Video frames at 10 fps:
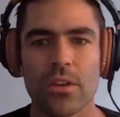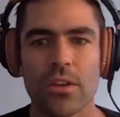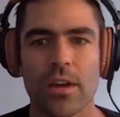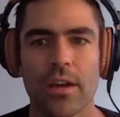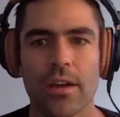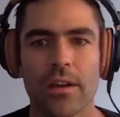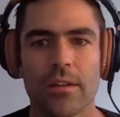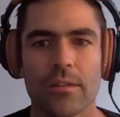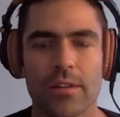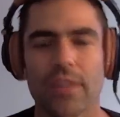
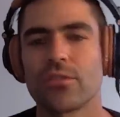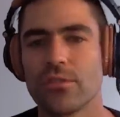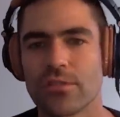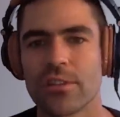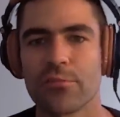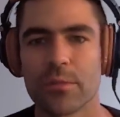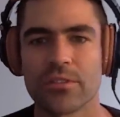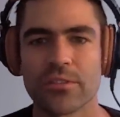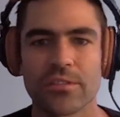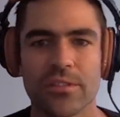not too stiff, but
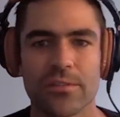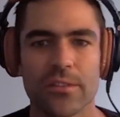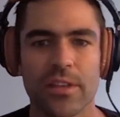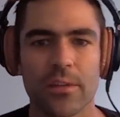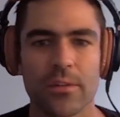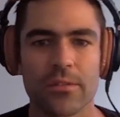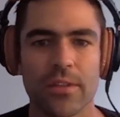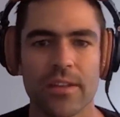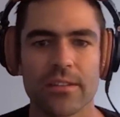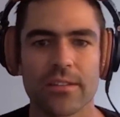just stiffer than I would have
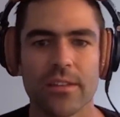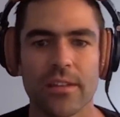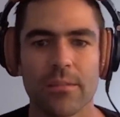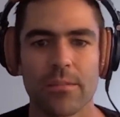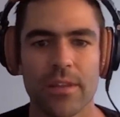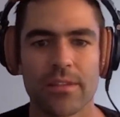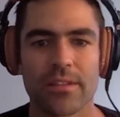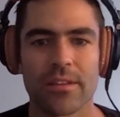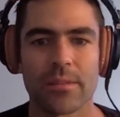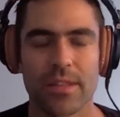liked. But
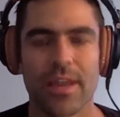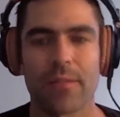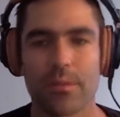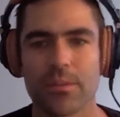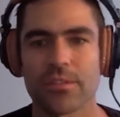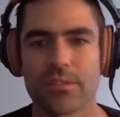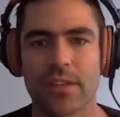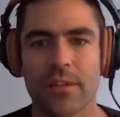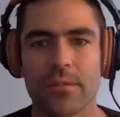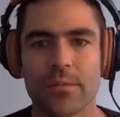that one was
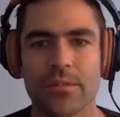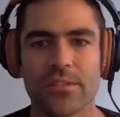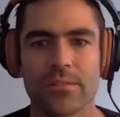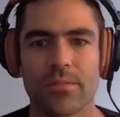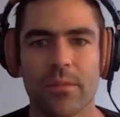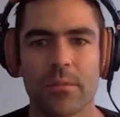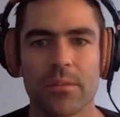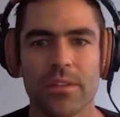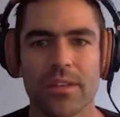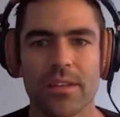
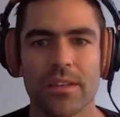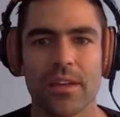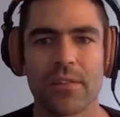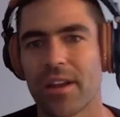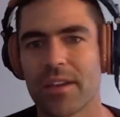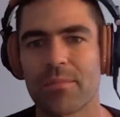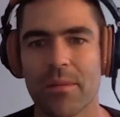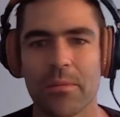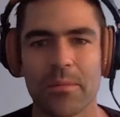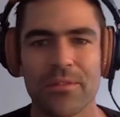probably, I'd rank it
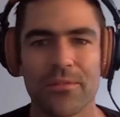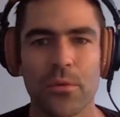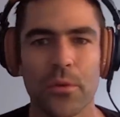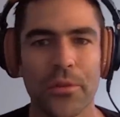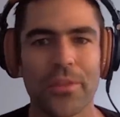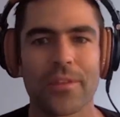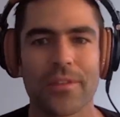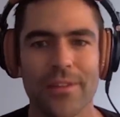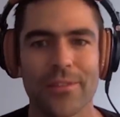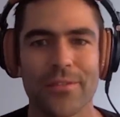probably fourth
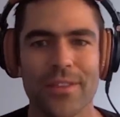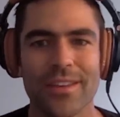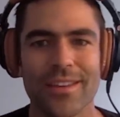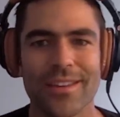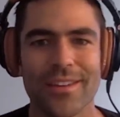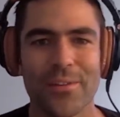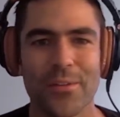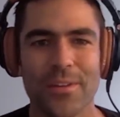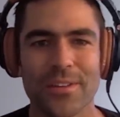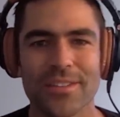of the
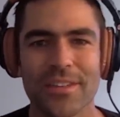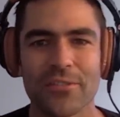ones that I